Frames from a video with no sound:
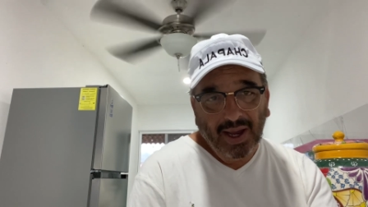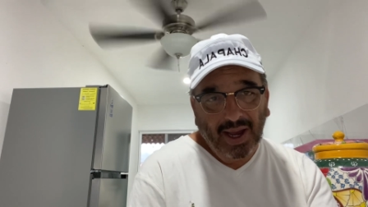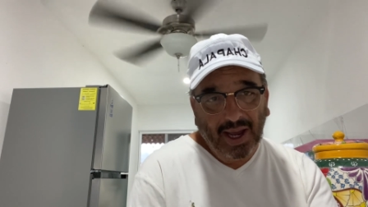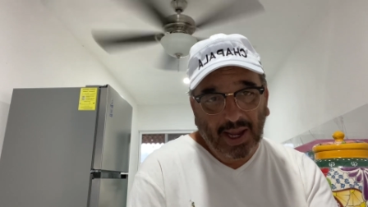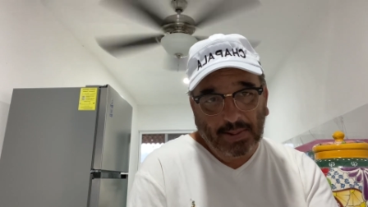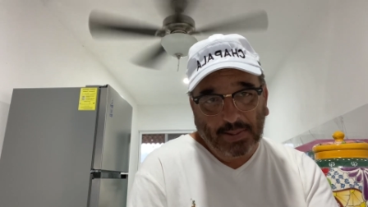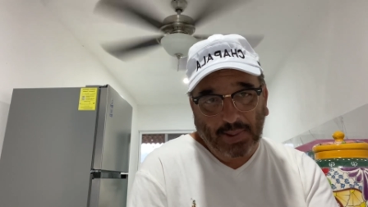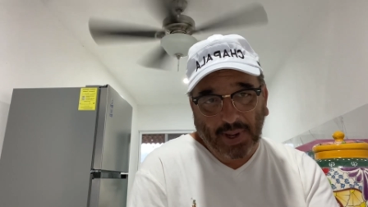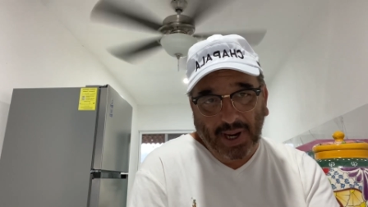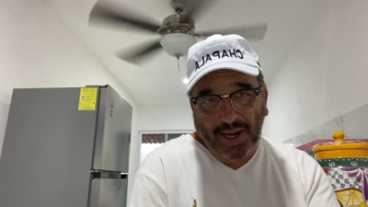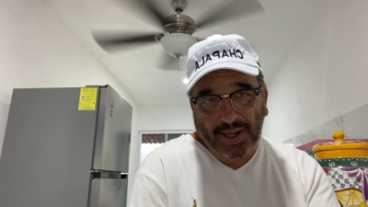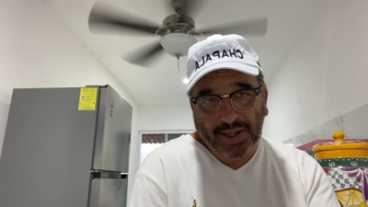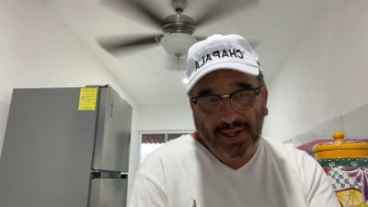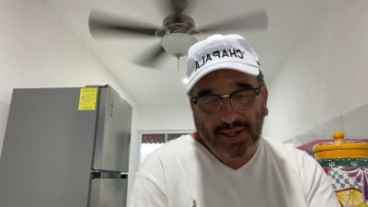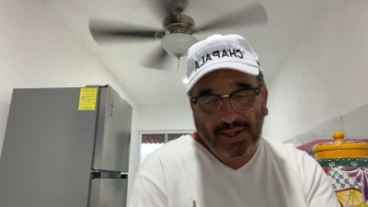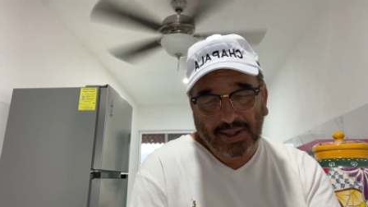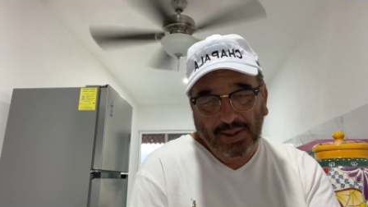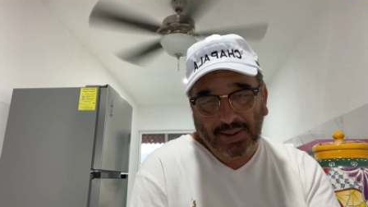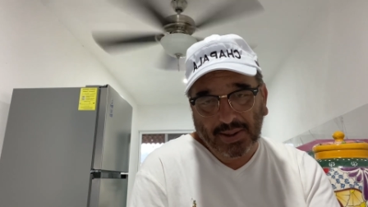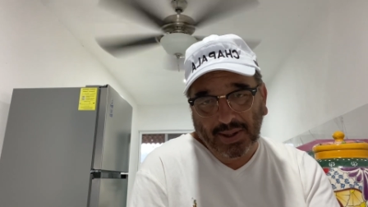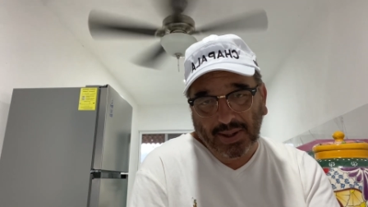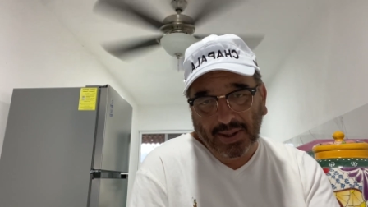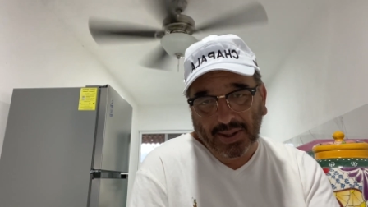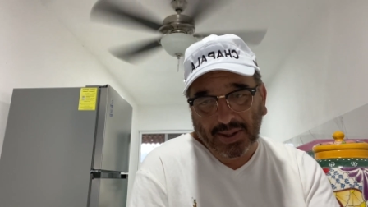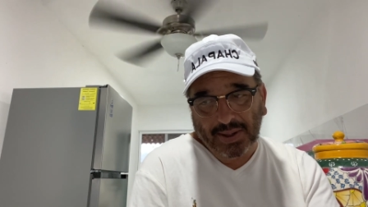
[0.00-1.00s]
I find
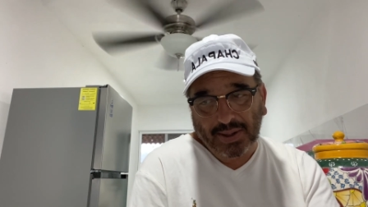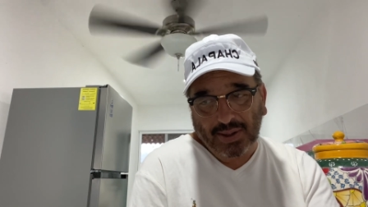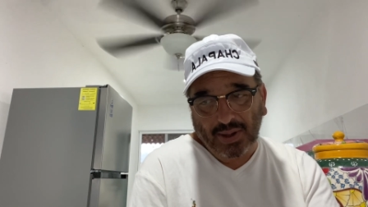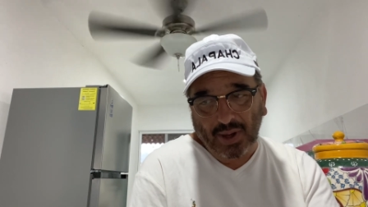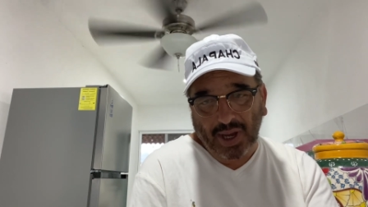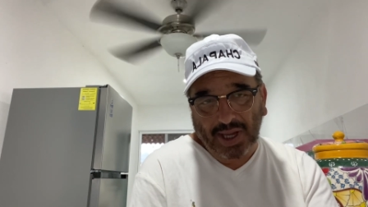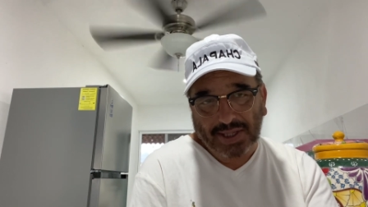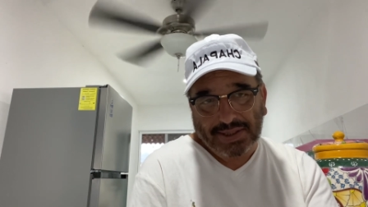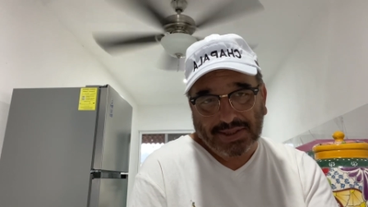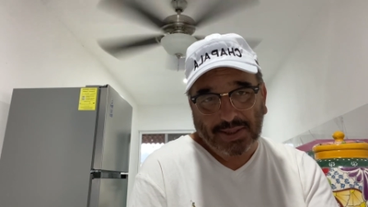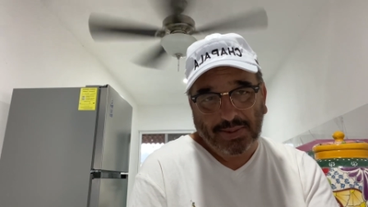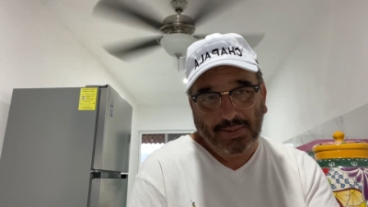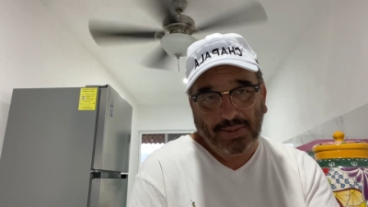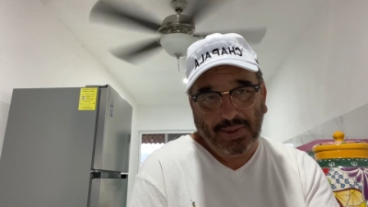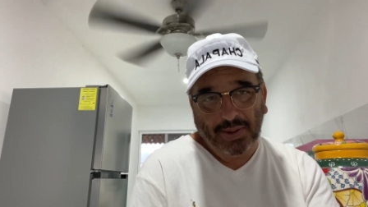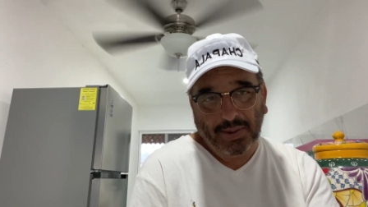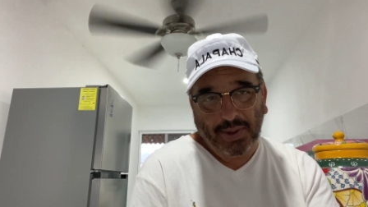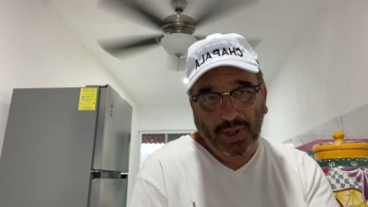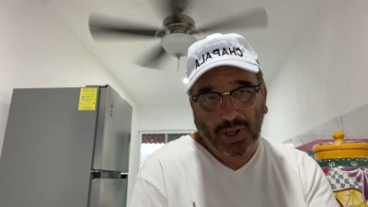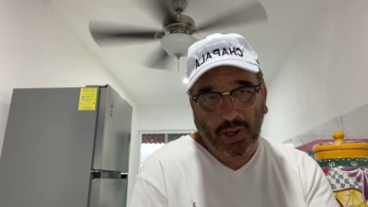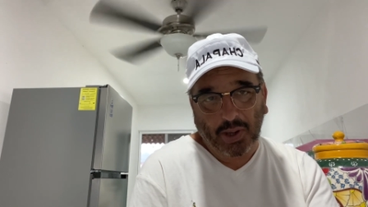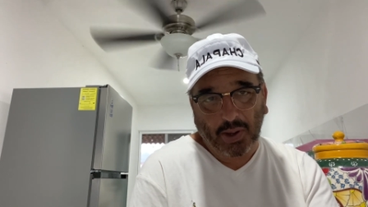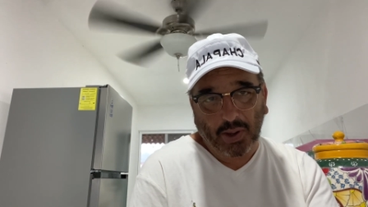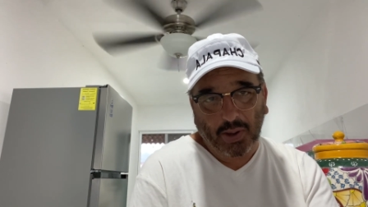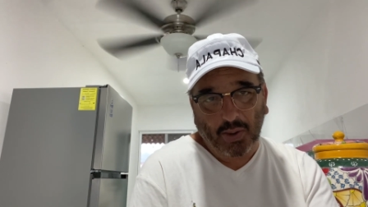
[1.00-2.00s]
the cost of
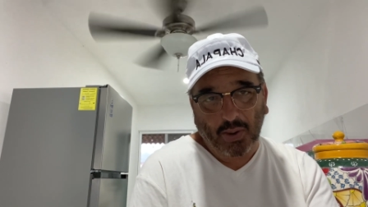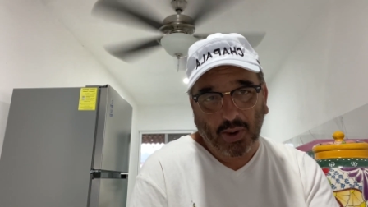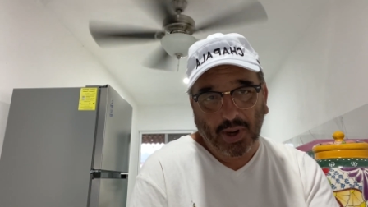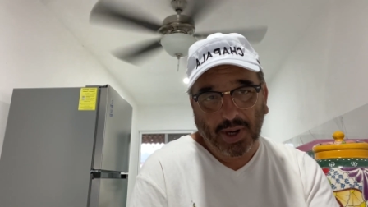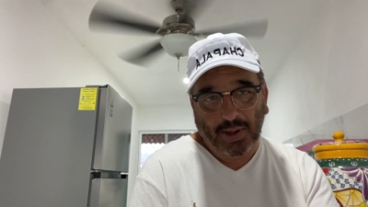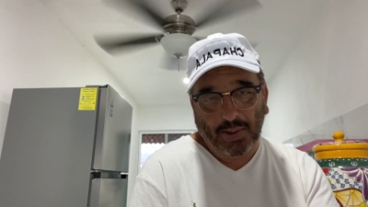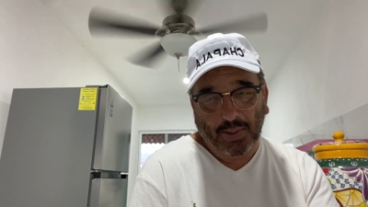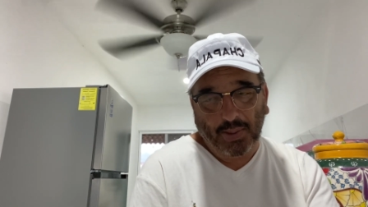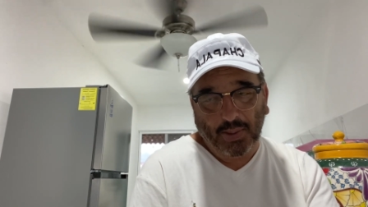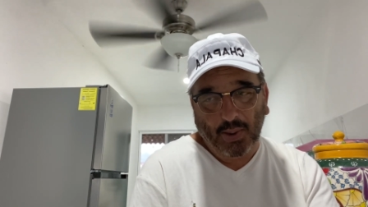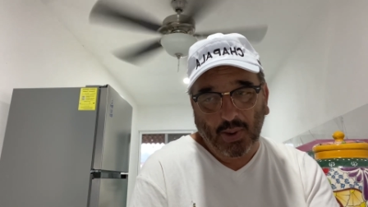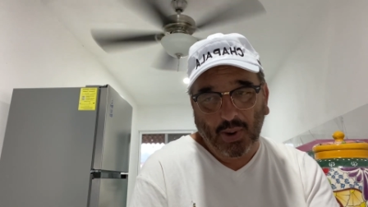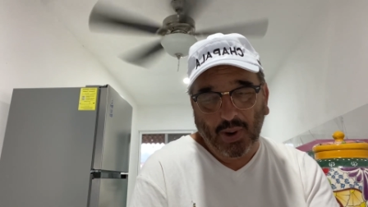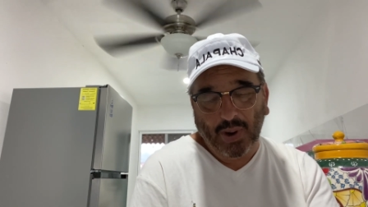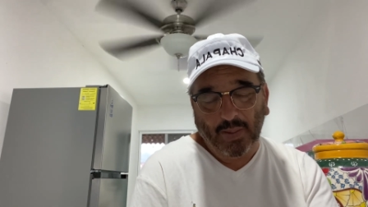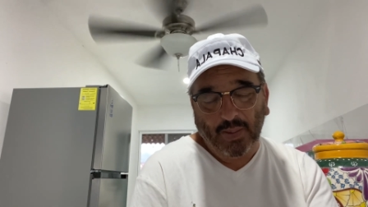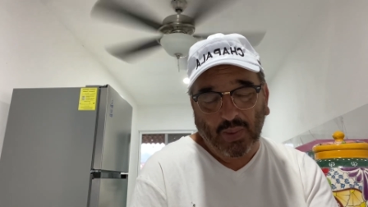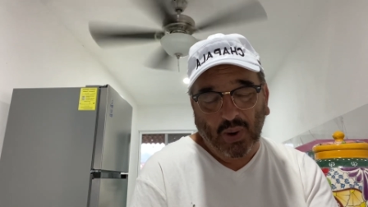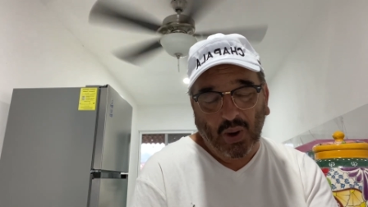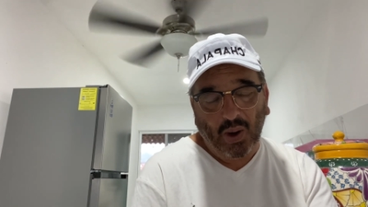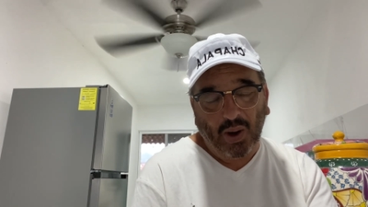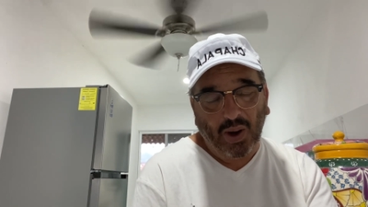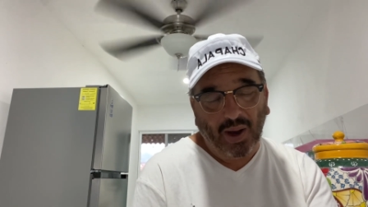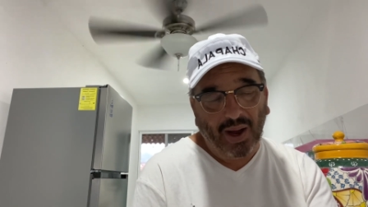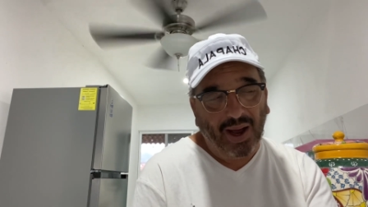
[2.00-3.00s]
living here quite
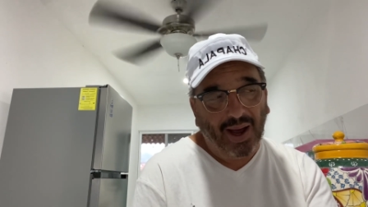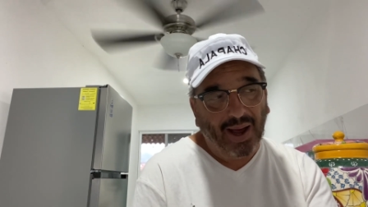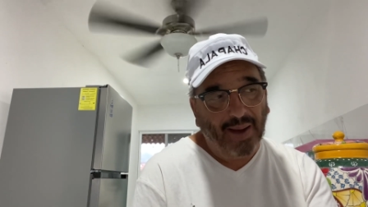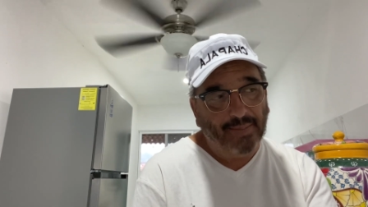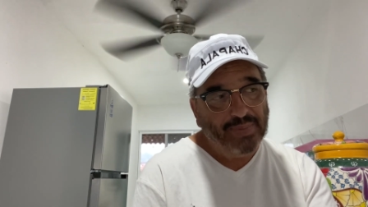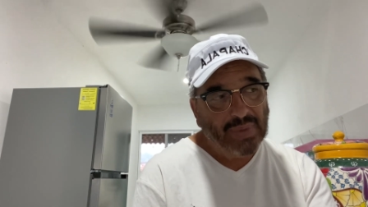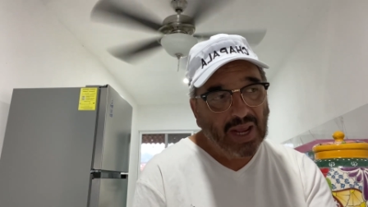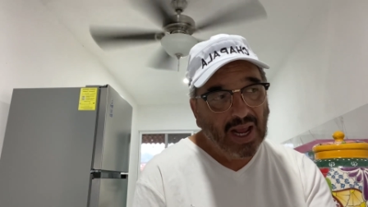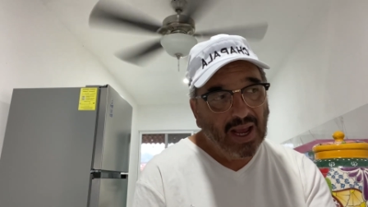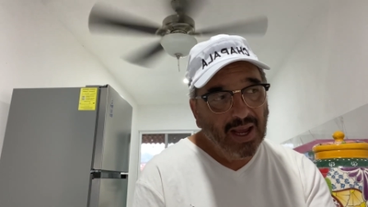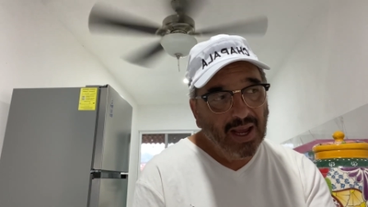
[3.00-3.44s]
affordable.